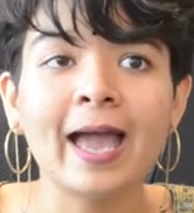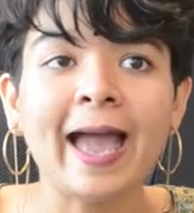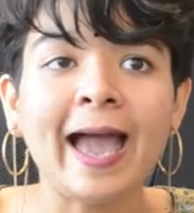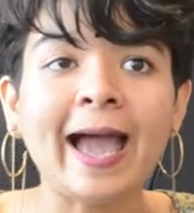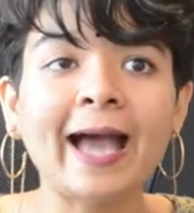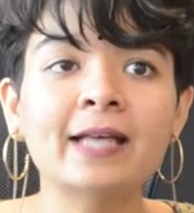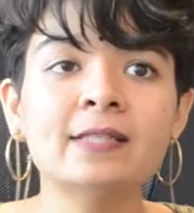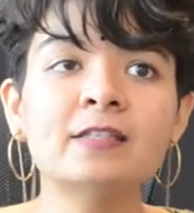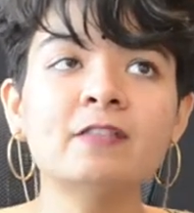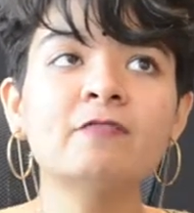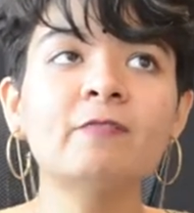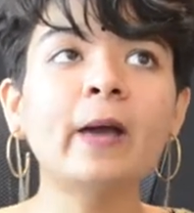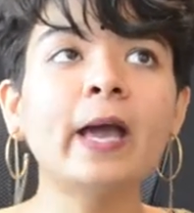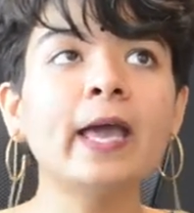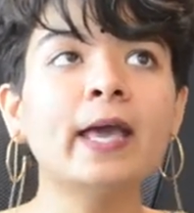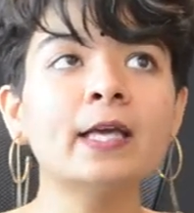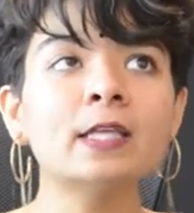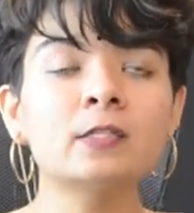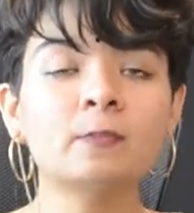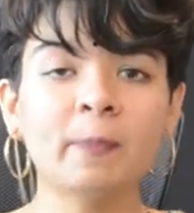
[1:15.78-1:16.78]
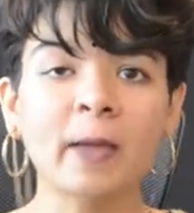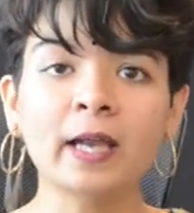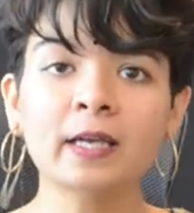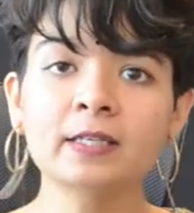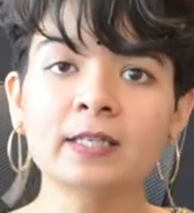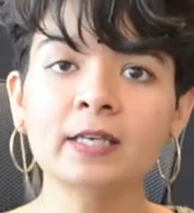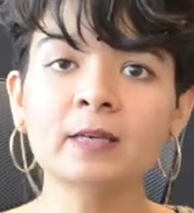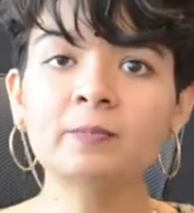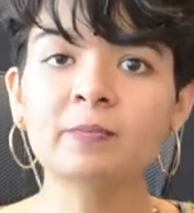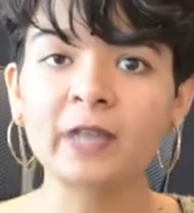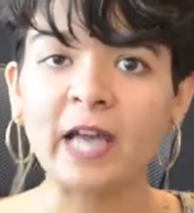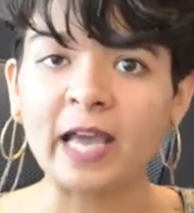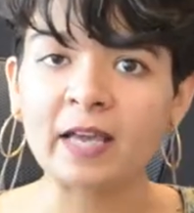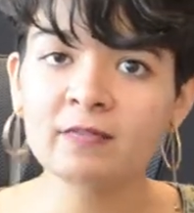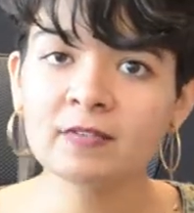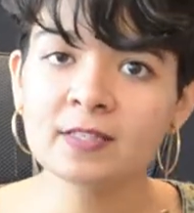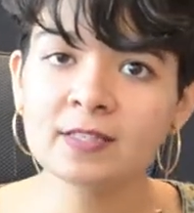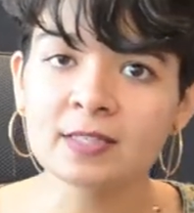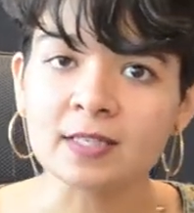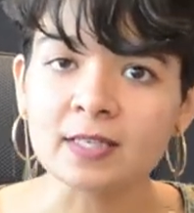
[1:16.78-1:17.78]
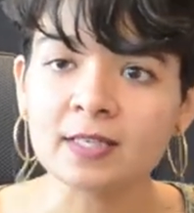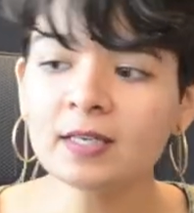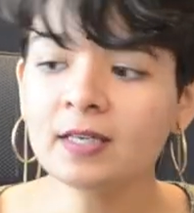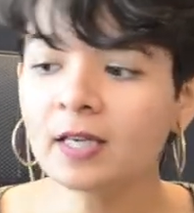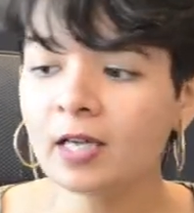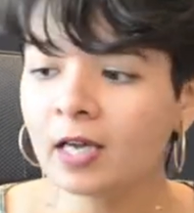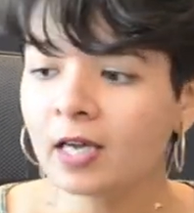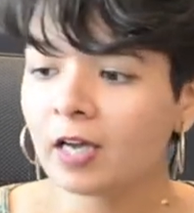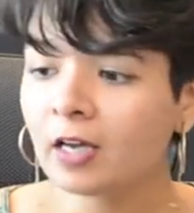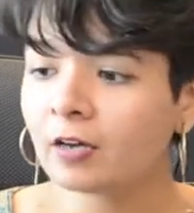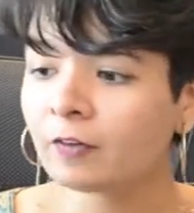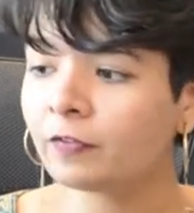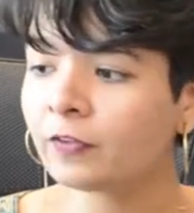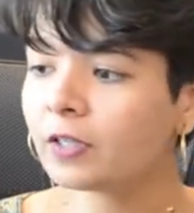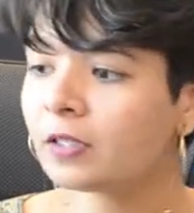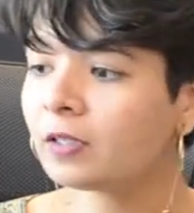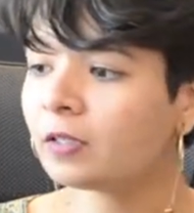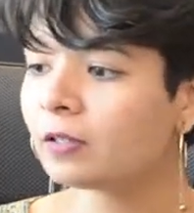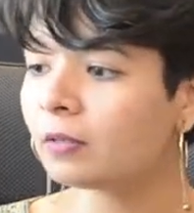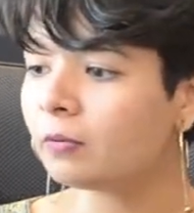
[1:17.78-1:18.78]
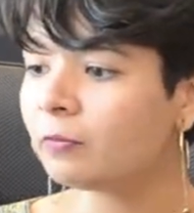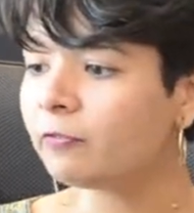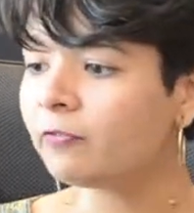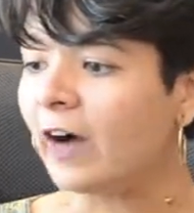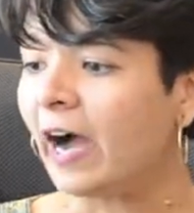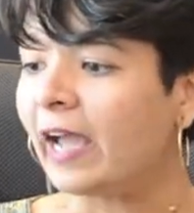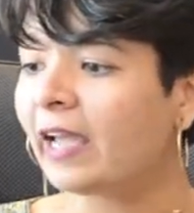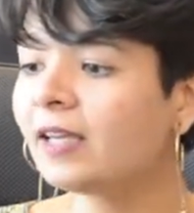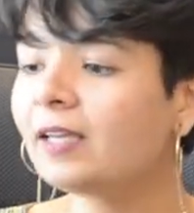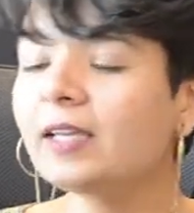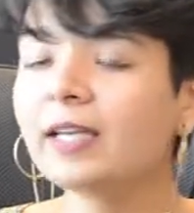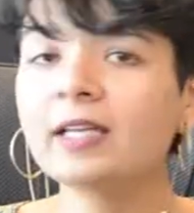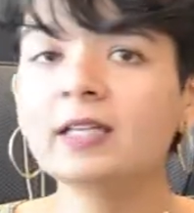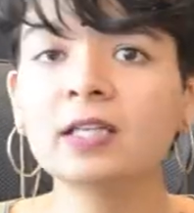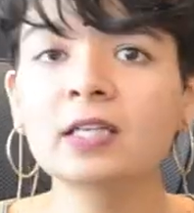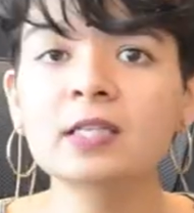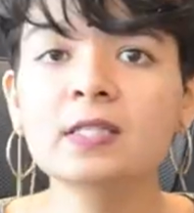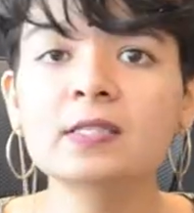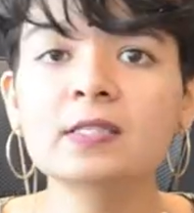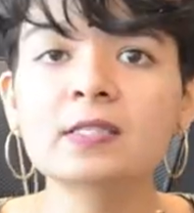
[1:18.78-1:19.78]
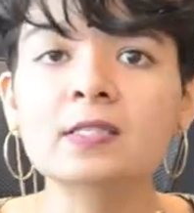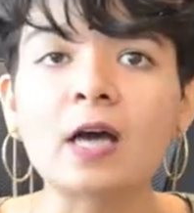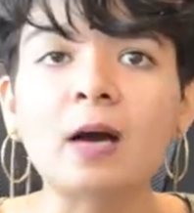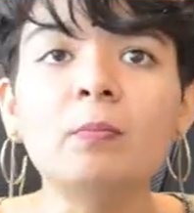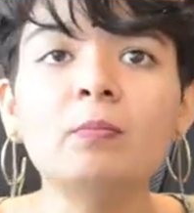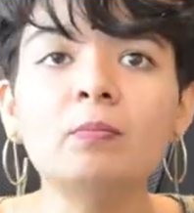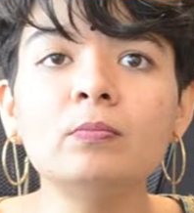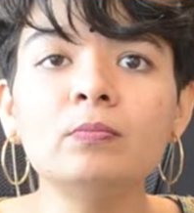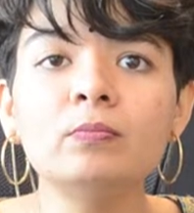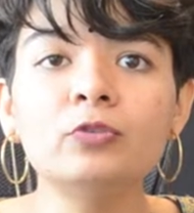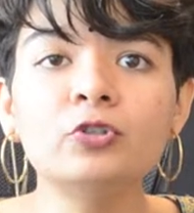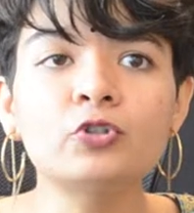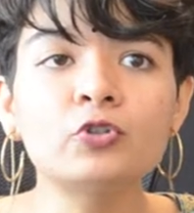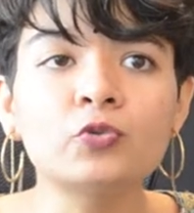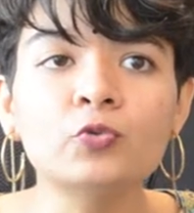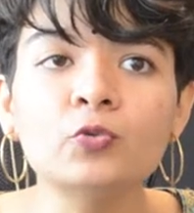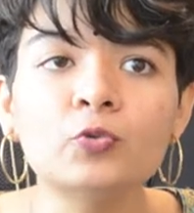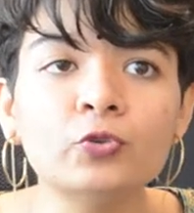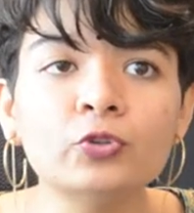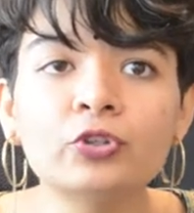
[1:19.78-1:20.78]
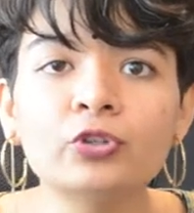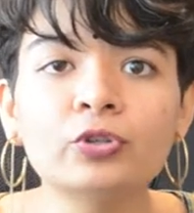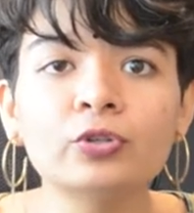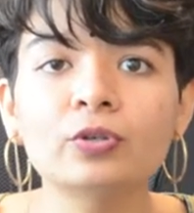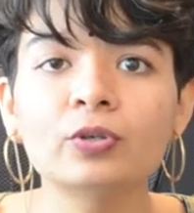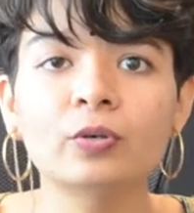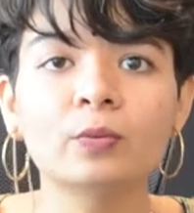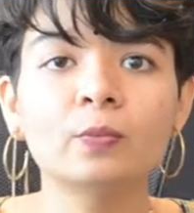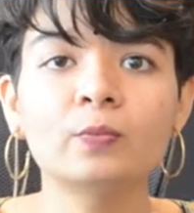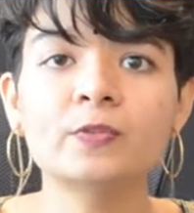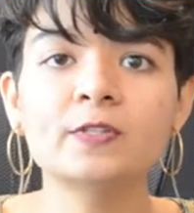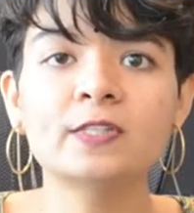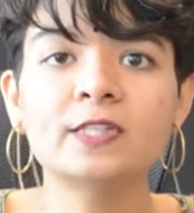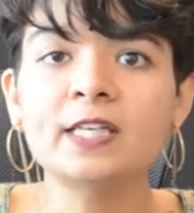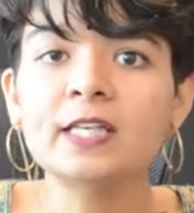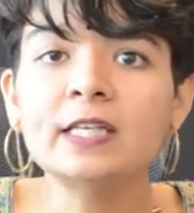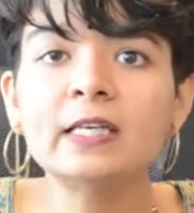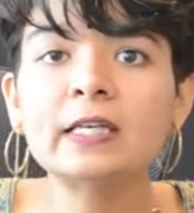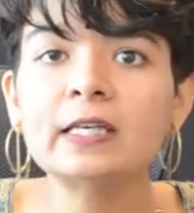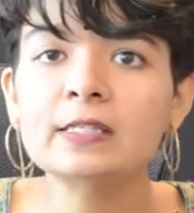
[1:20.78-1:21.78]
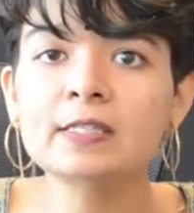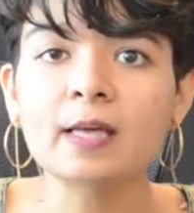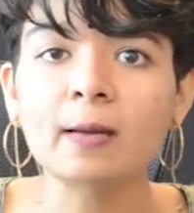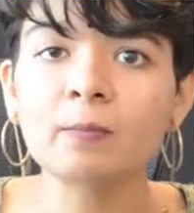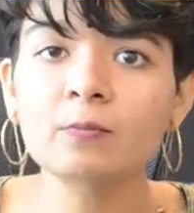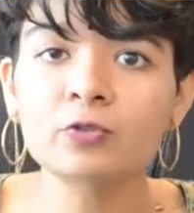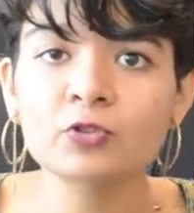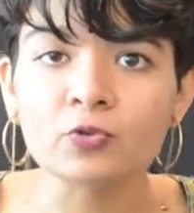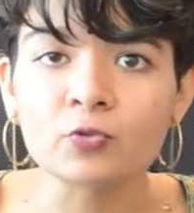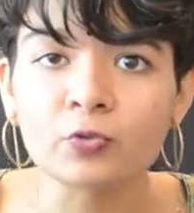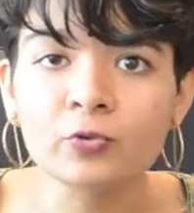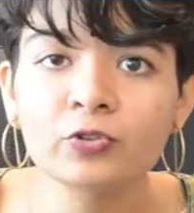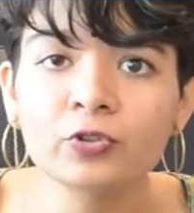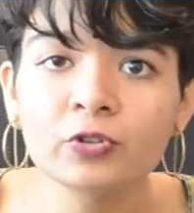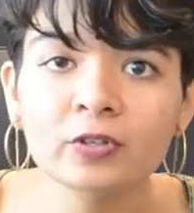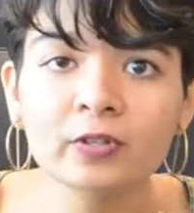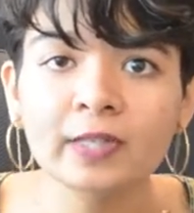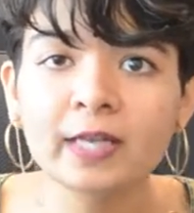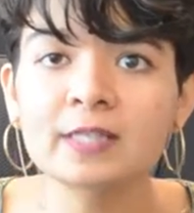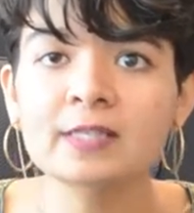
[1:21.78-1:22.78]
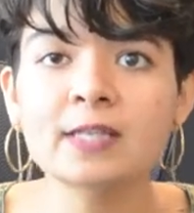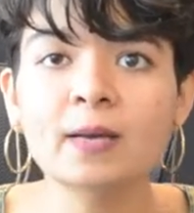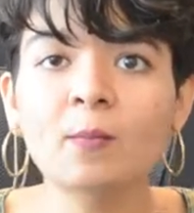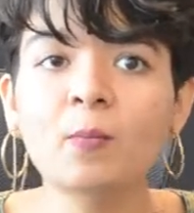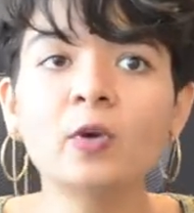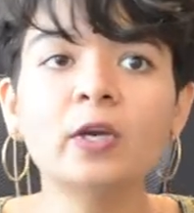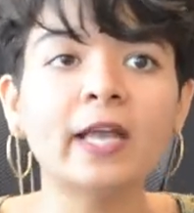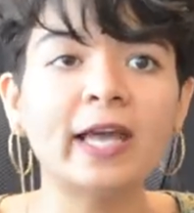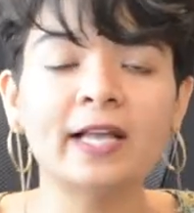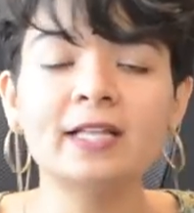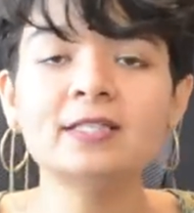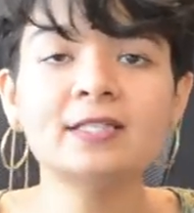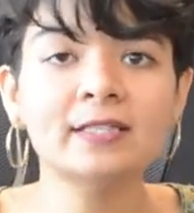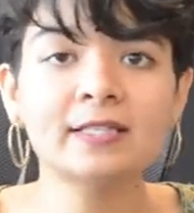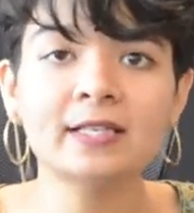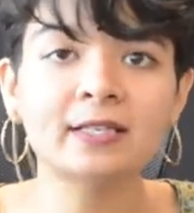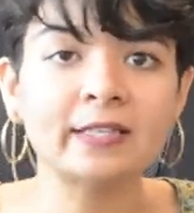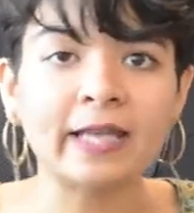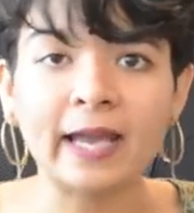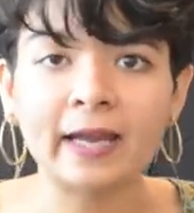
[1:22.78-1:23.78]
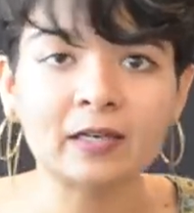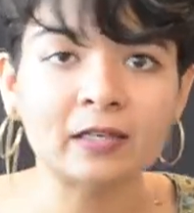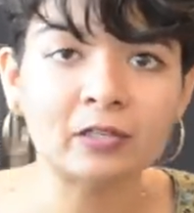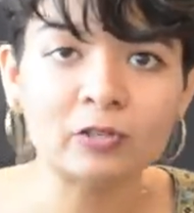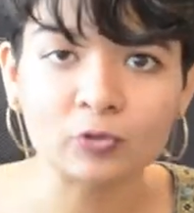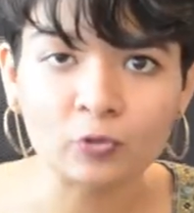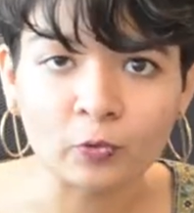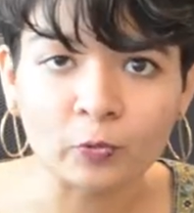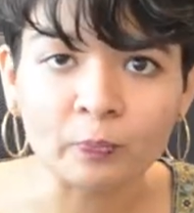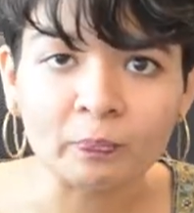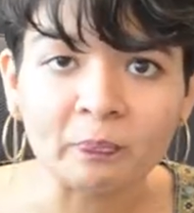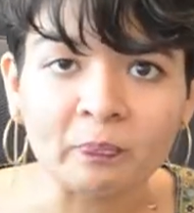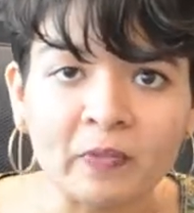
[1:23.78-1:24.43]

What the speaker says: As if by expecting privacy, we are violating some truth, stealing some truth that someone else is entitled to.